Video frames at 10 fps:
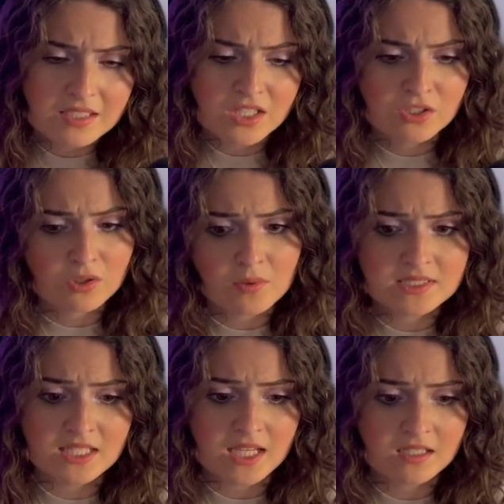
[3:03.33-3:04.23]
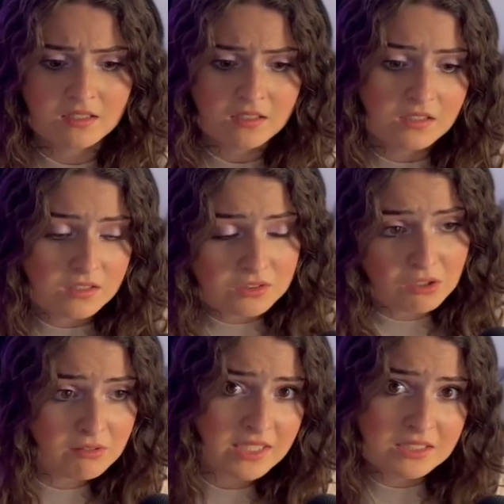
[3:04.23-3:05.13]
They're always like,
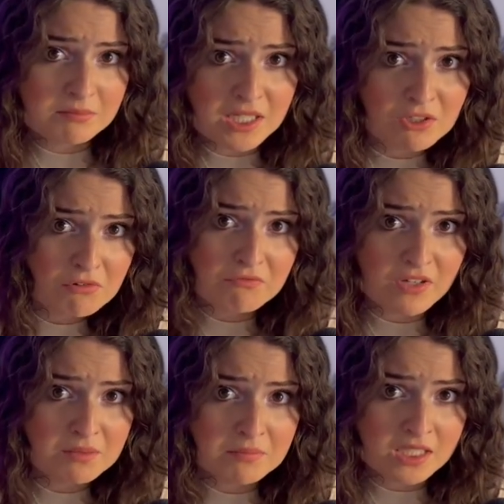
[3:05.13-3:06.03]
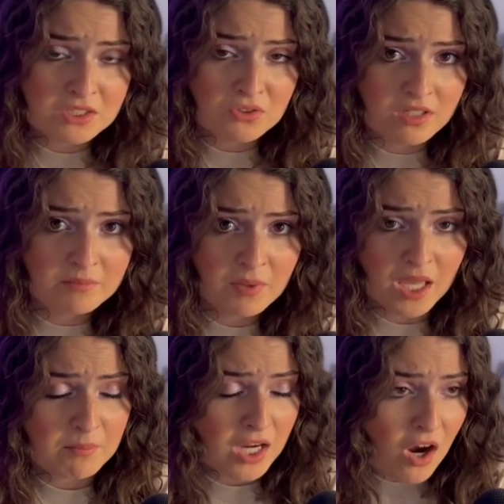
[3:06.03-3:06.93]
donate to my GoFundMe so I can pay
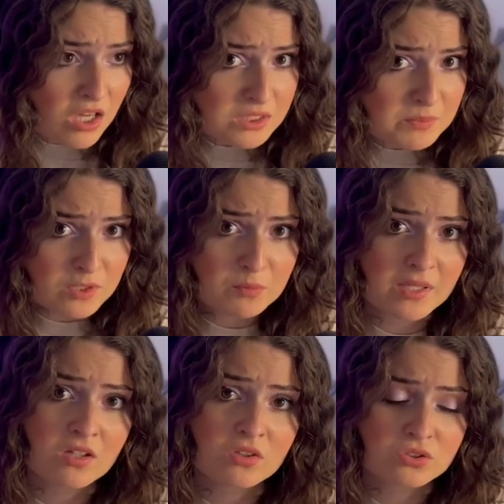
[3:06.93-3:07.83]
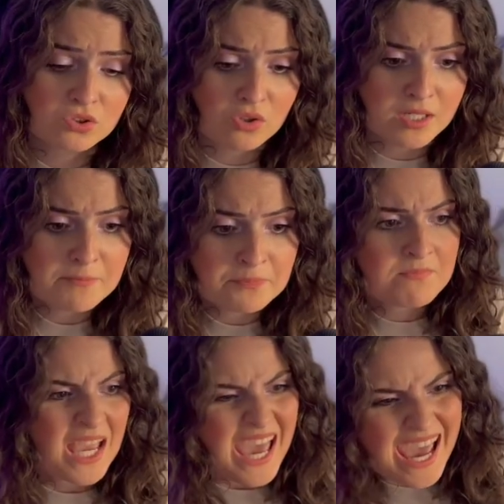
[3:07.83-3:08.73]
my hospital bills. Or,
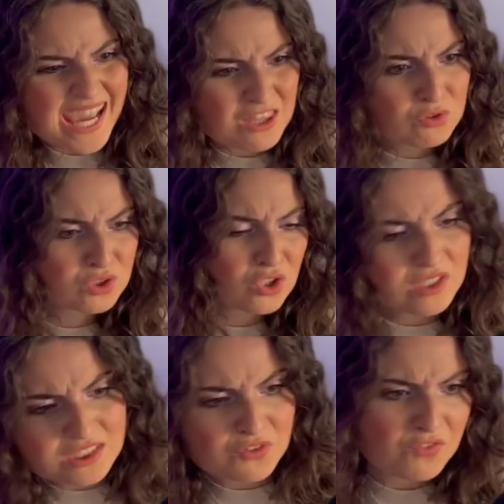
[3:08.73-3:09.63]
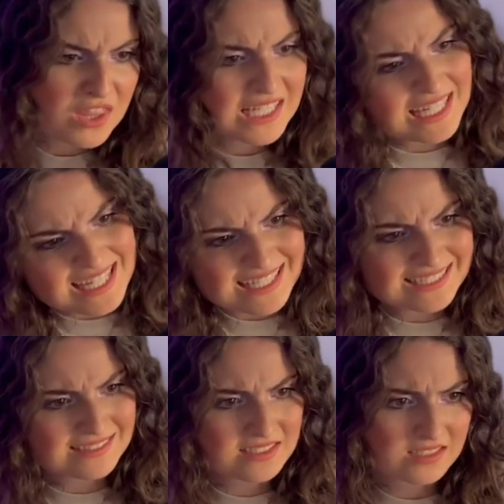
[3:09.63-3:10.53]
hey, those cookies are for the
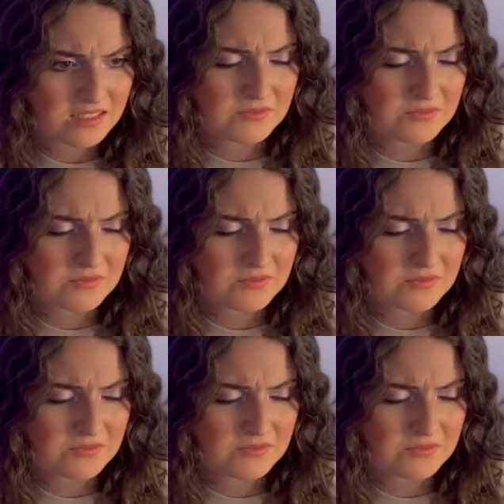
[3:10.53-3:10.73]
kids.